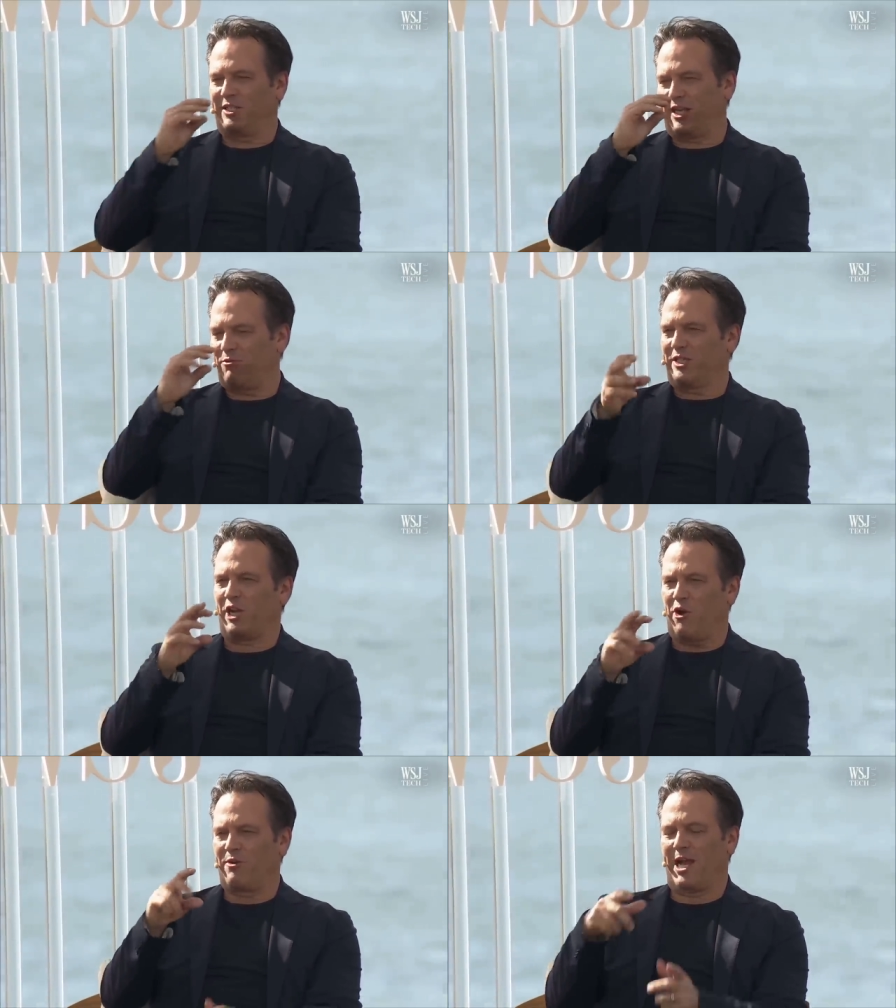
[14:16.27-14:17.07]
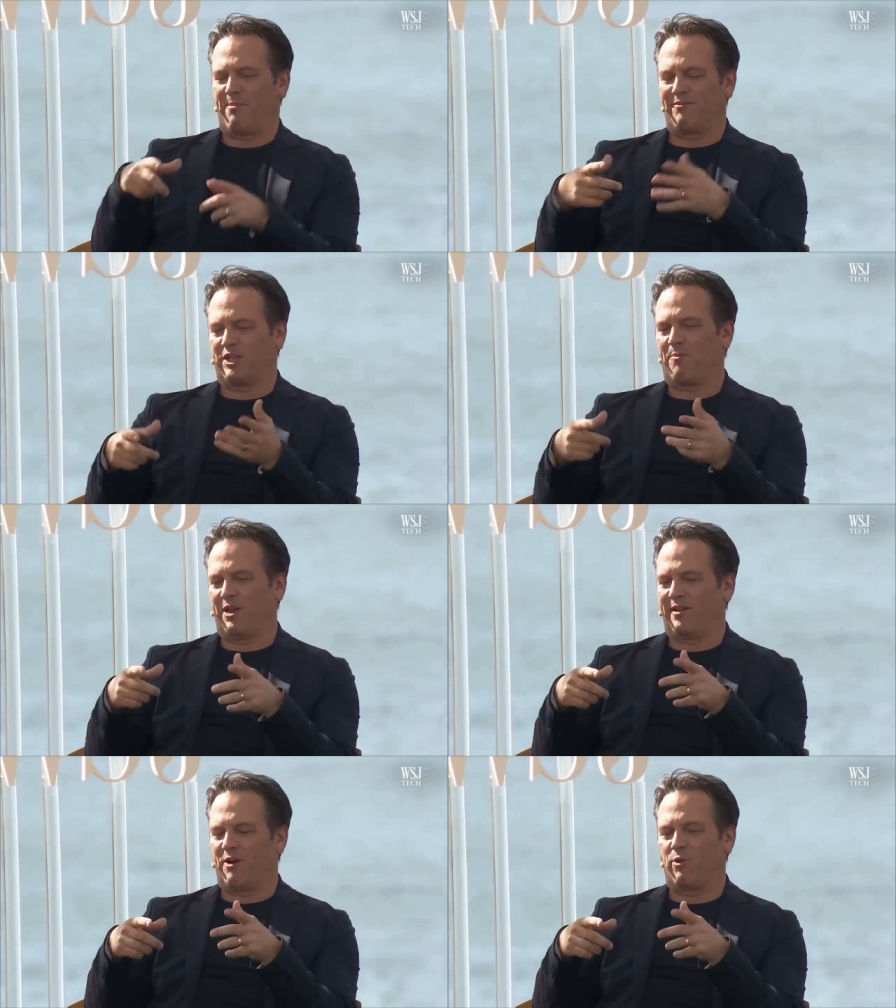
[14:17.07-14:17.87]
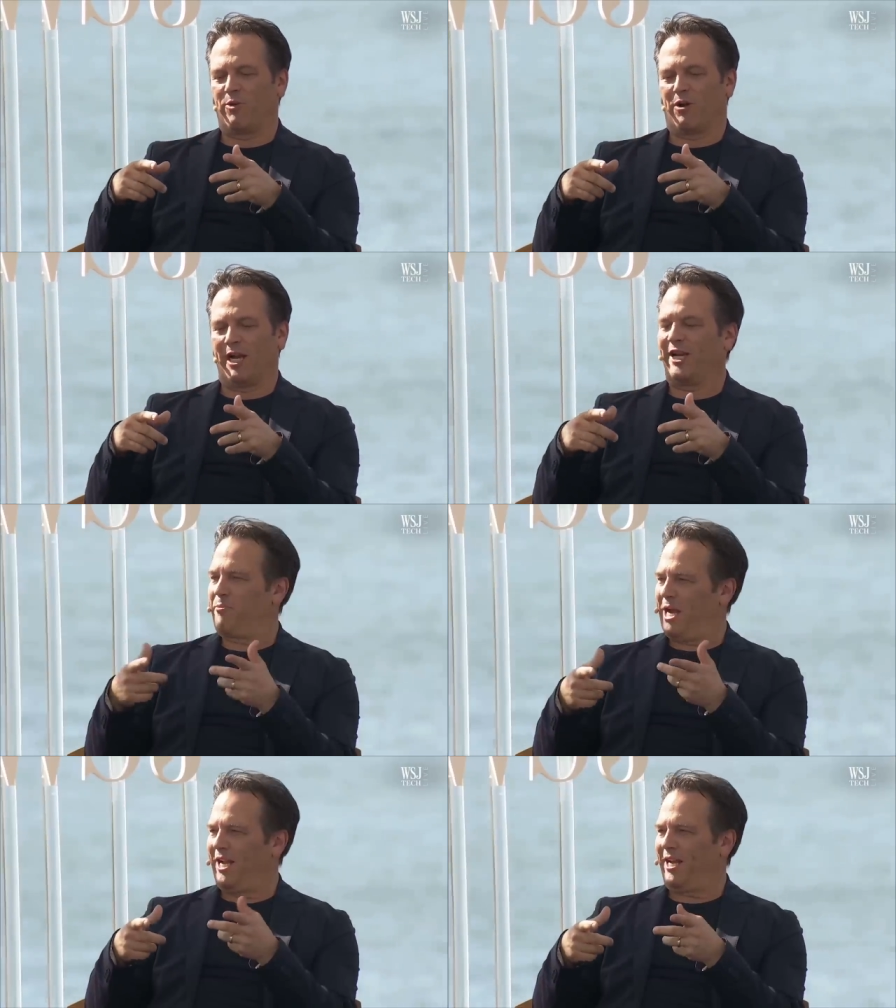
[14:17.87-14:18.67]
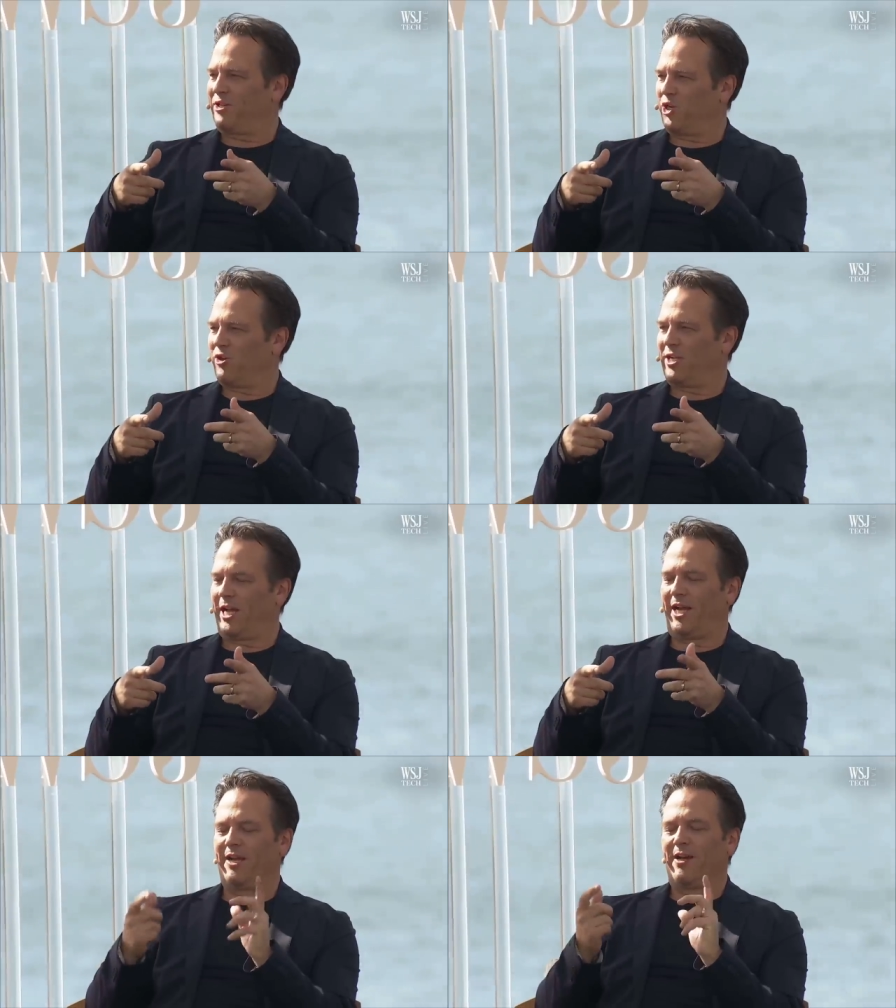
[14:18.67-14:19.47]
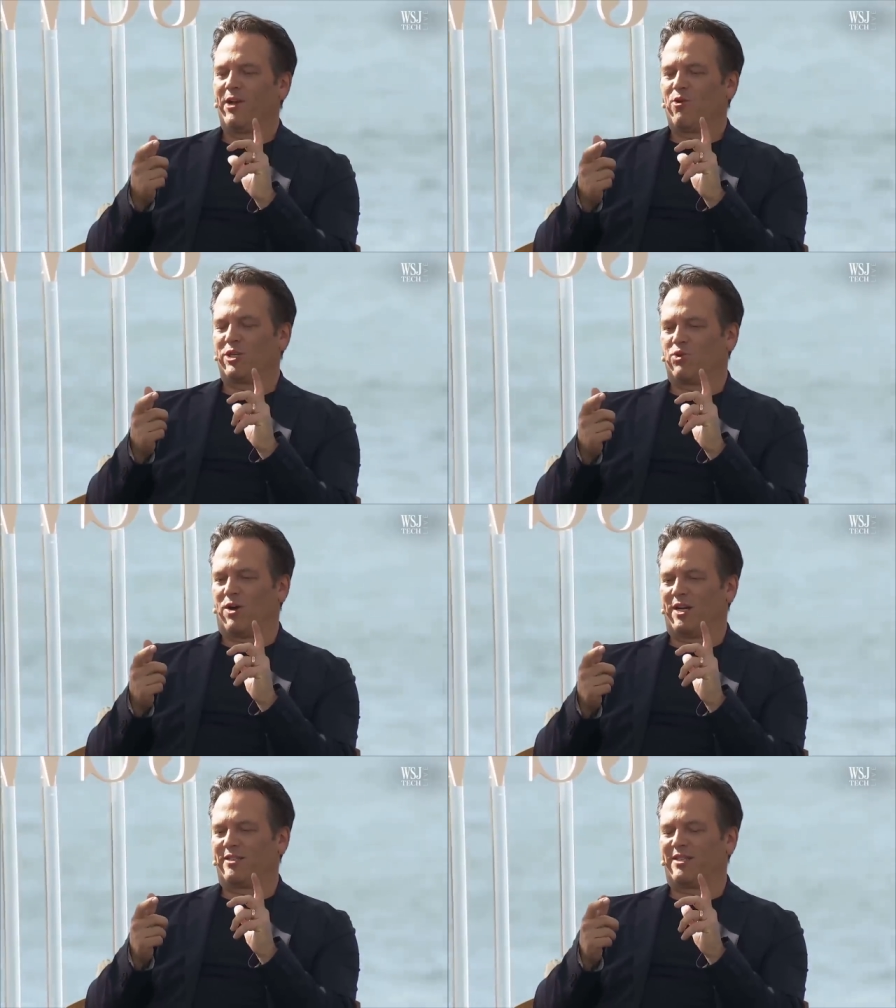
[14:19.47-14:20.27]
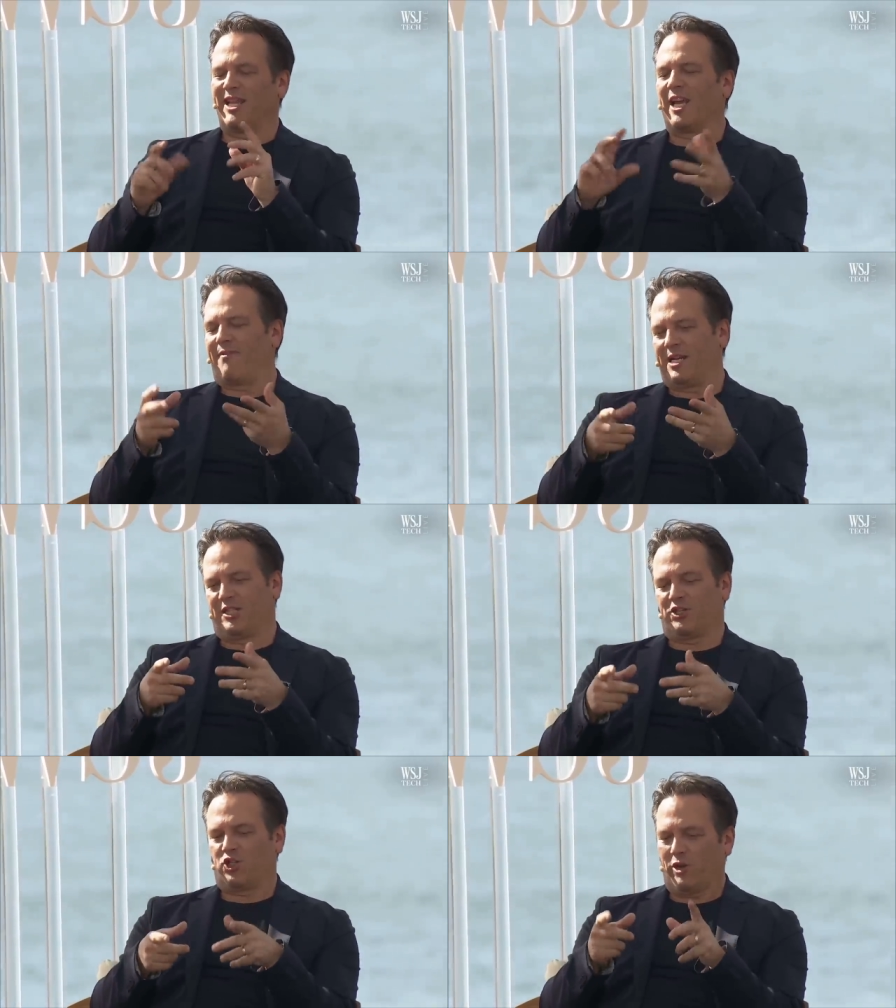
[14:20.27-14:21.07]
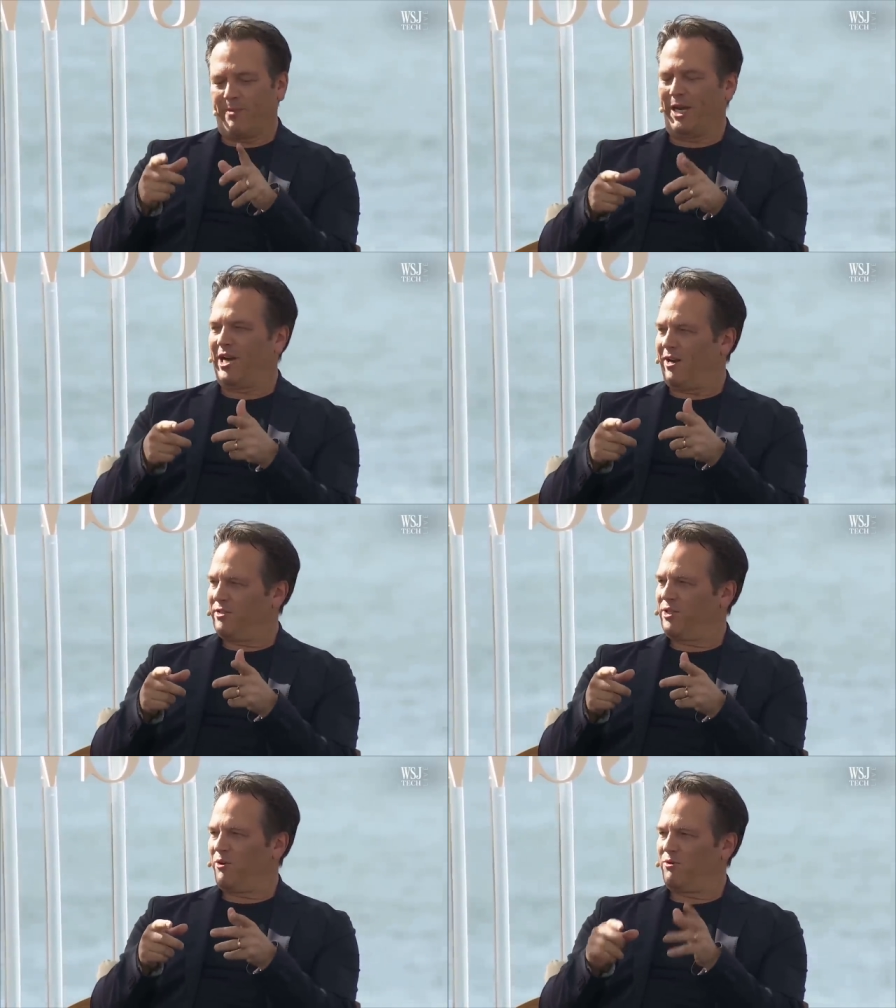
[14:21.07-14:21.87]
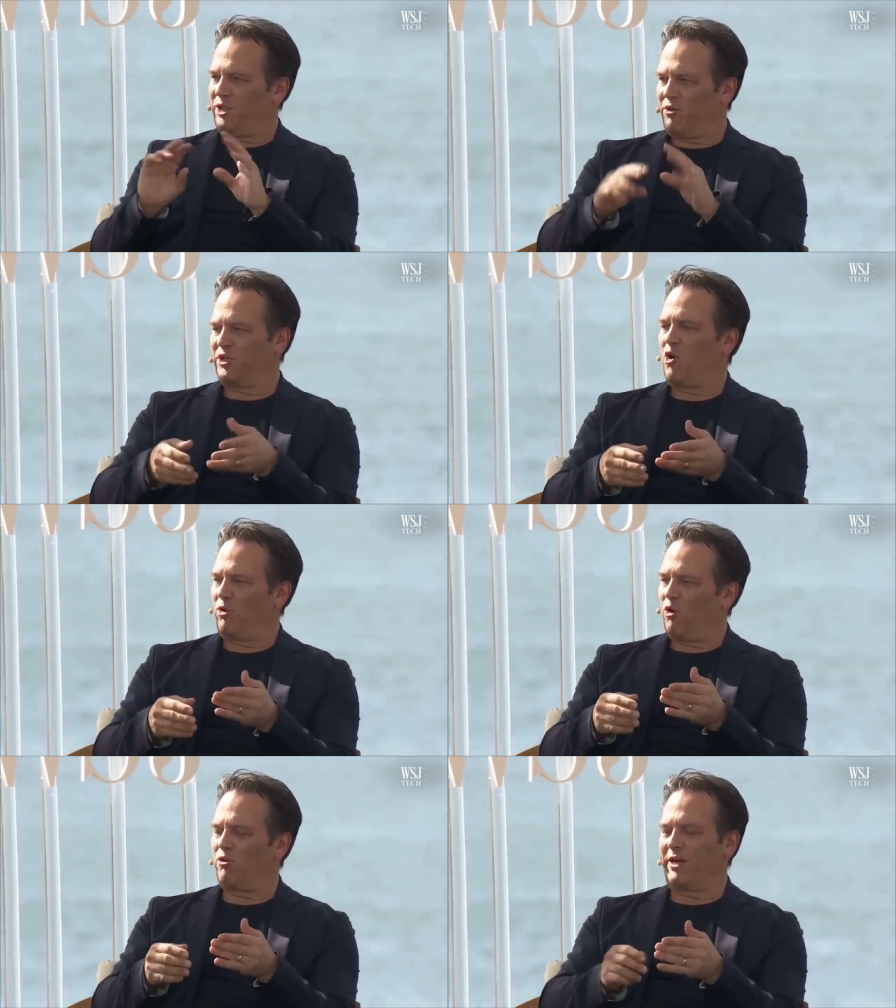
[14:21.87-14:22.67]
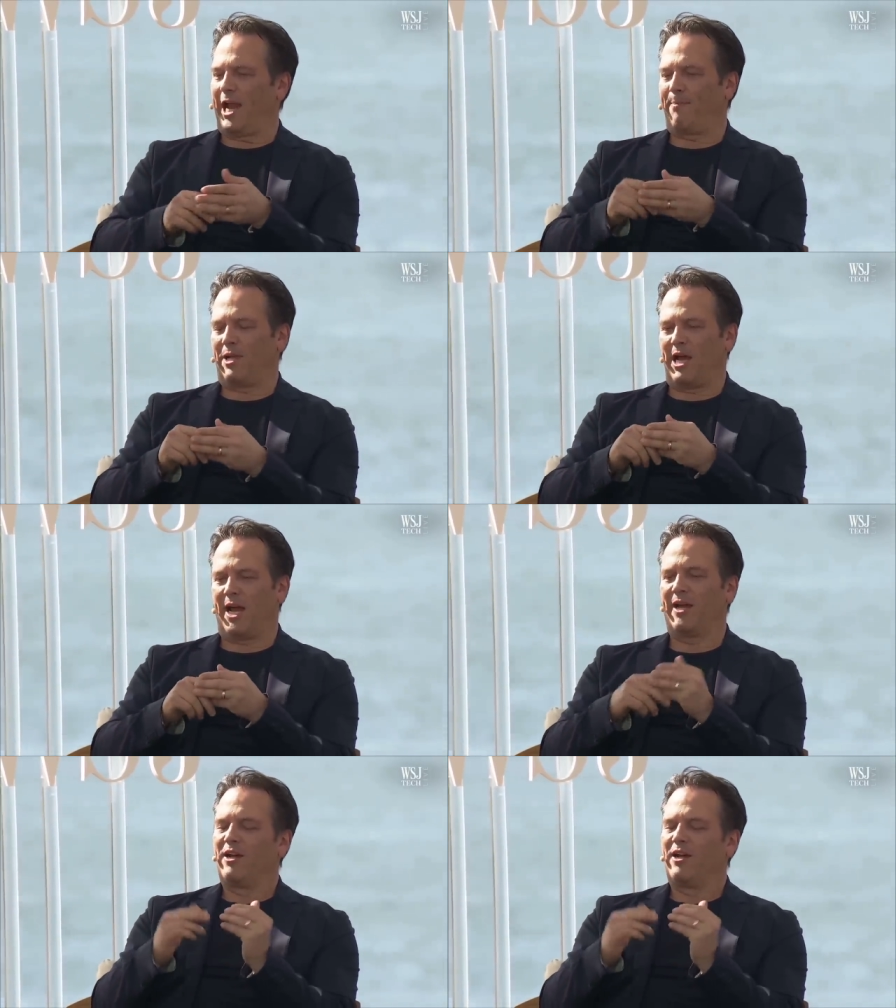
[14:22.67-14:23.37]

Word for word: He said was the code name of something that we were incubating internally, which was think of it as a streaming console. So there's no local gameplay,